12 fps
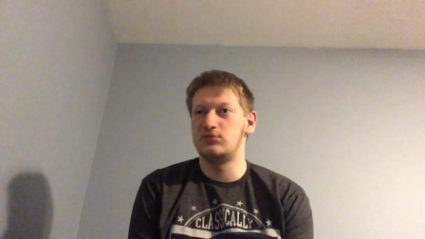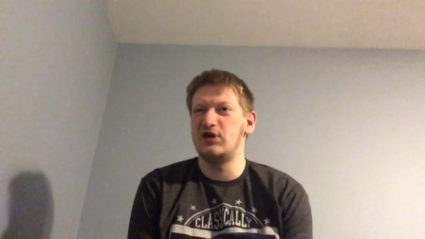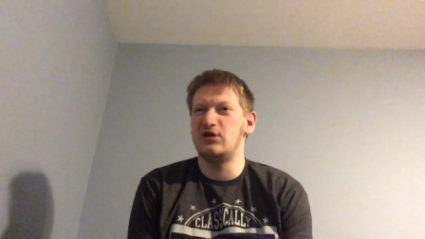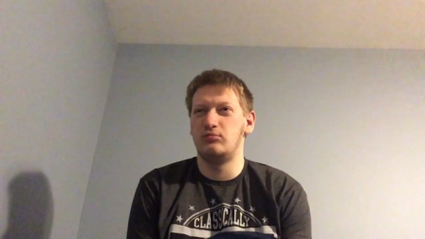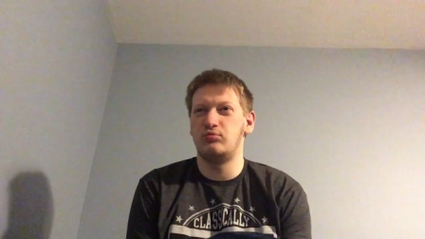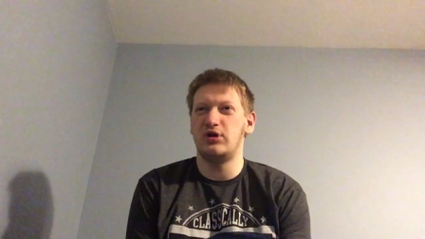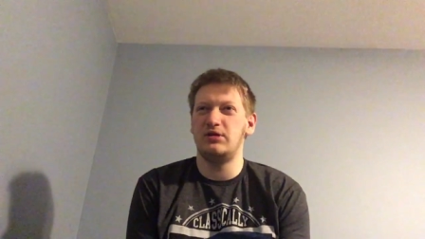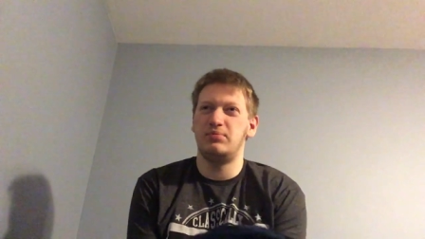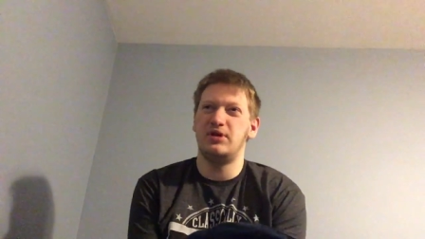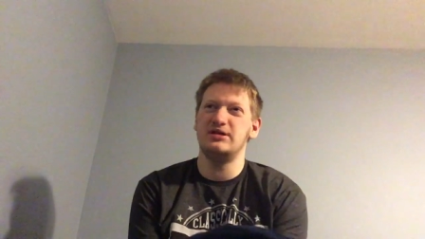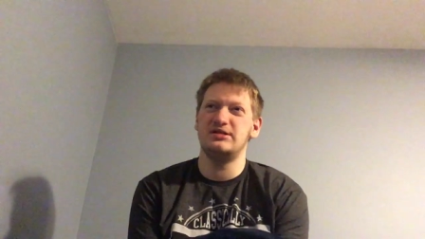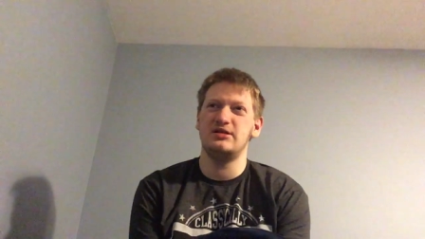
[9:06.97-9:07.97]
you know,
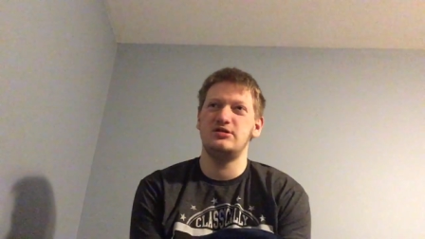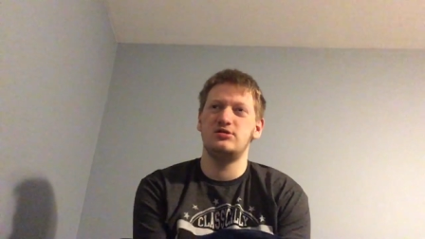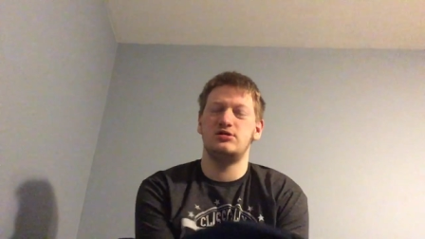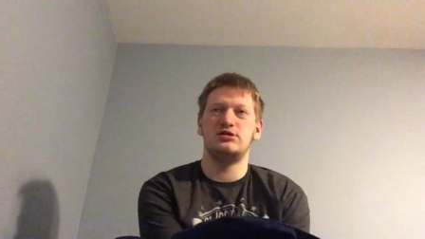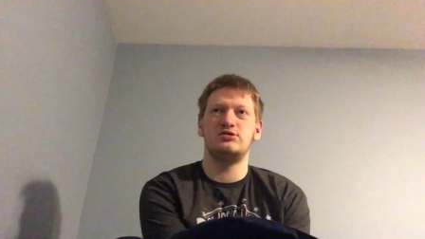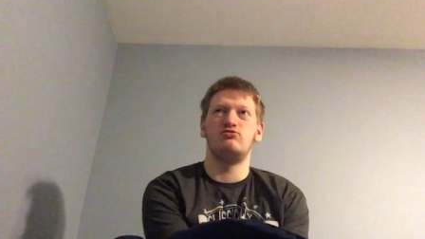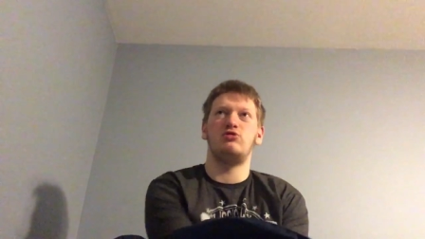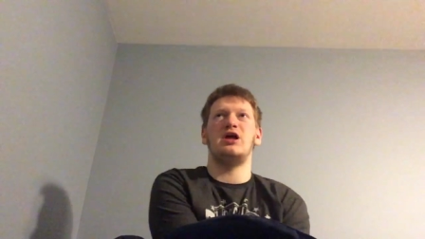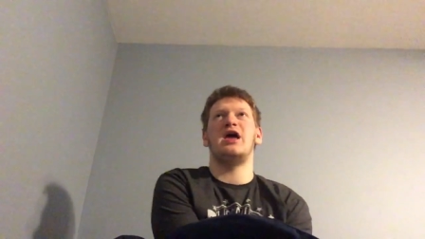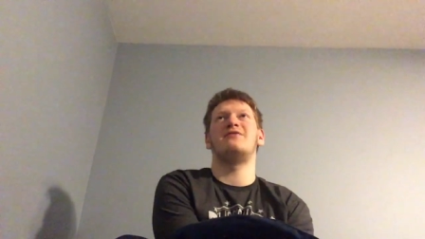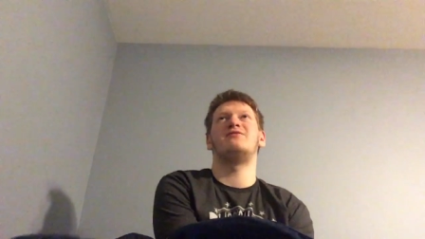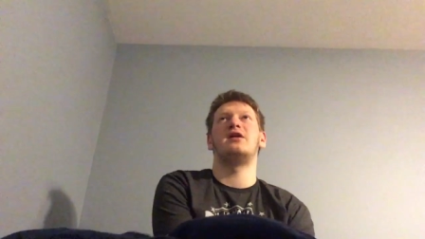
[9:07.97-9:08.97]
PlayStation doesn't
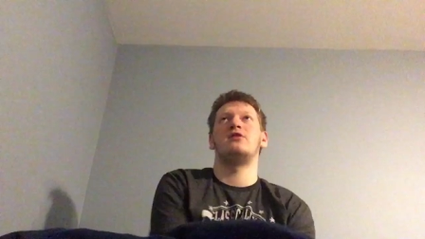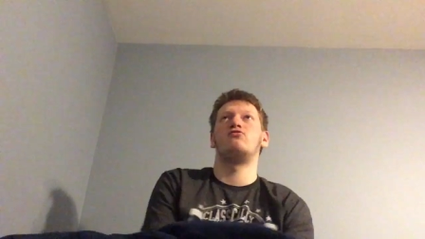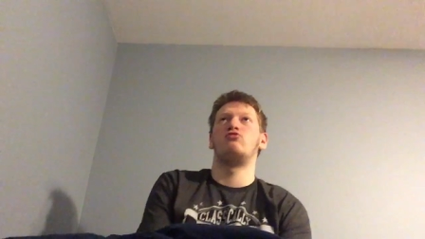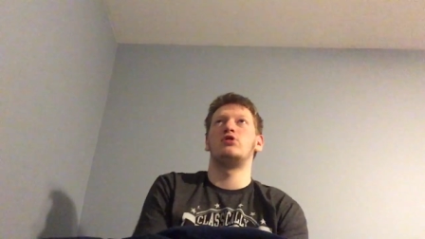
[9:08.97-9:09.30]
really have like